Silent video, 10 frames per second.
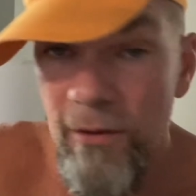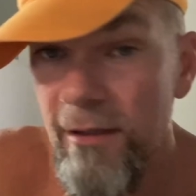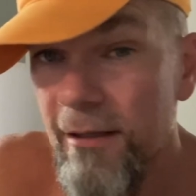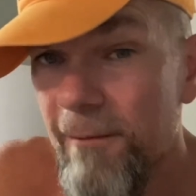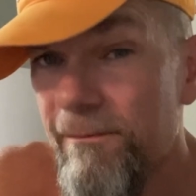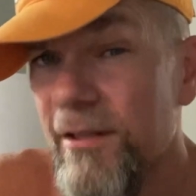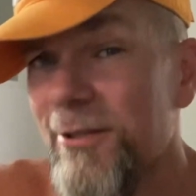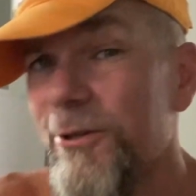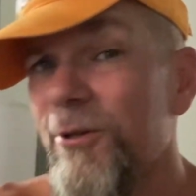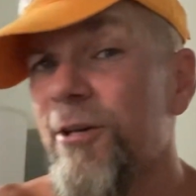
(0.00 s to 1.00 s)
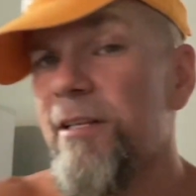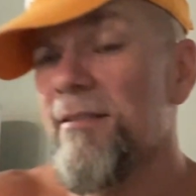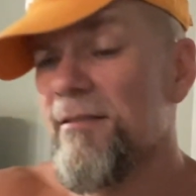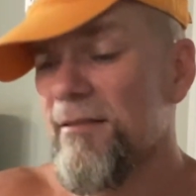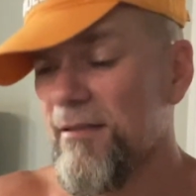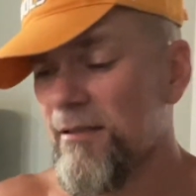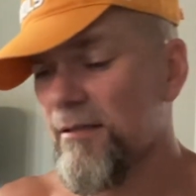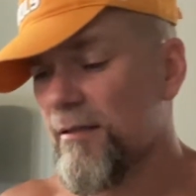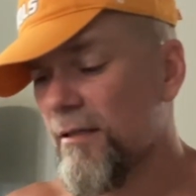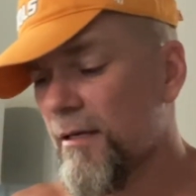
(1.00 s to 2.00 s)
it. I'm feeling good.
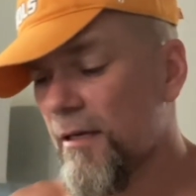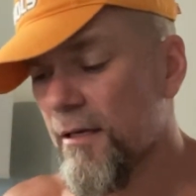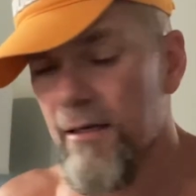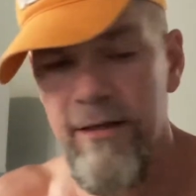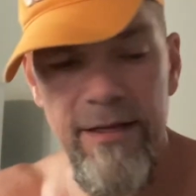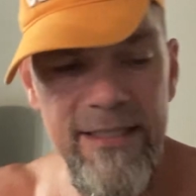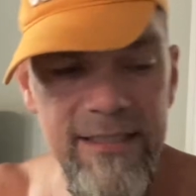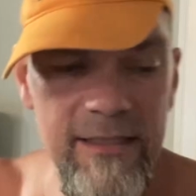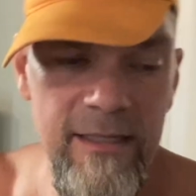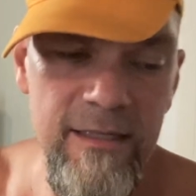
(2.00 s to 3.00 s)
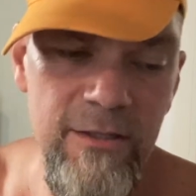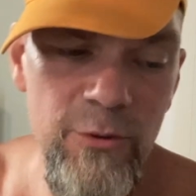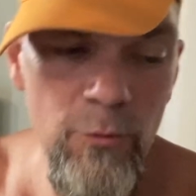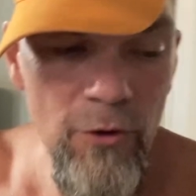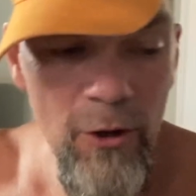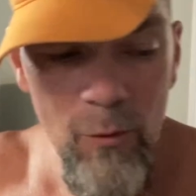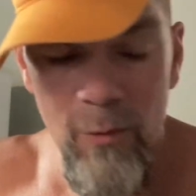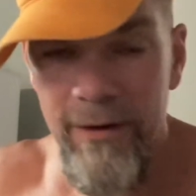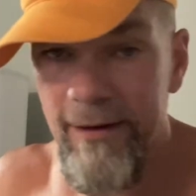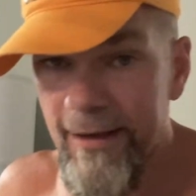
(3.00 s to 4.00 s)
Next thing, you know
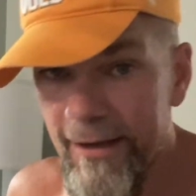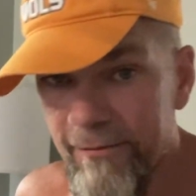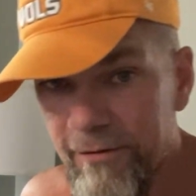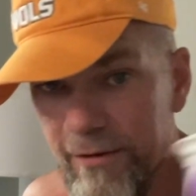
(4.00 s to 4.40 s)
what we're gonna have every